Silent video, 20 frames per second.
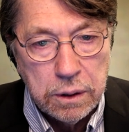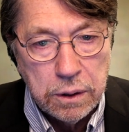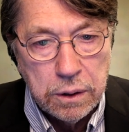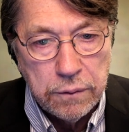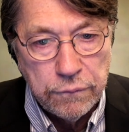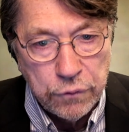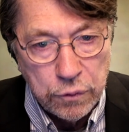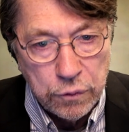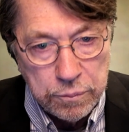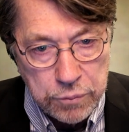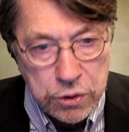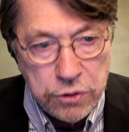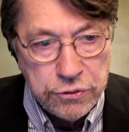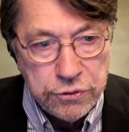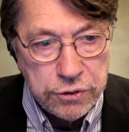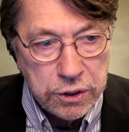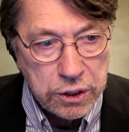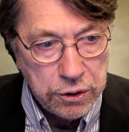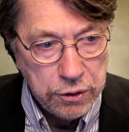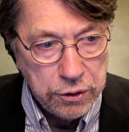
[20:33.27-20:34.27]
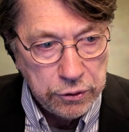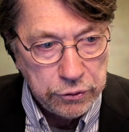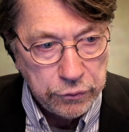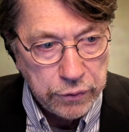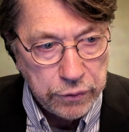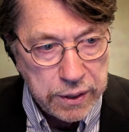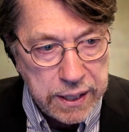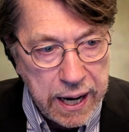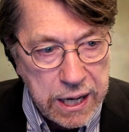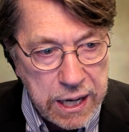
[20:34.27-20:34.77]
for music
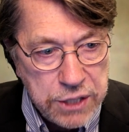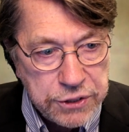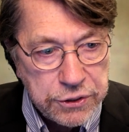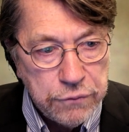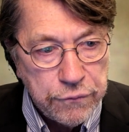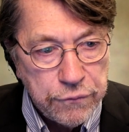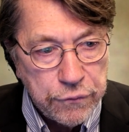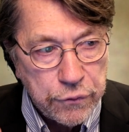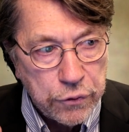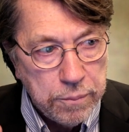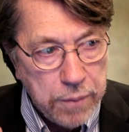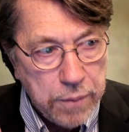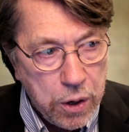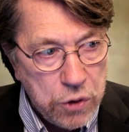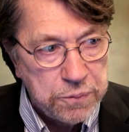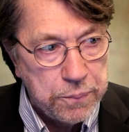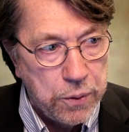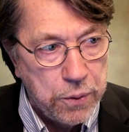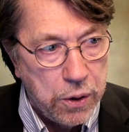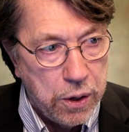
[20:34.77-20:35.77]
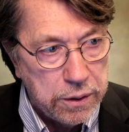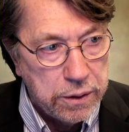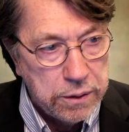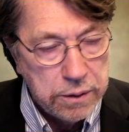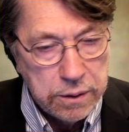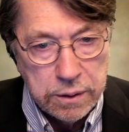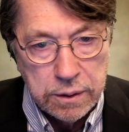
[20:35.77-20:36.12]
creation for the most part.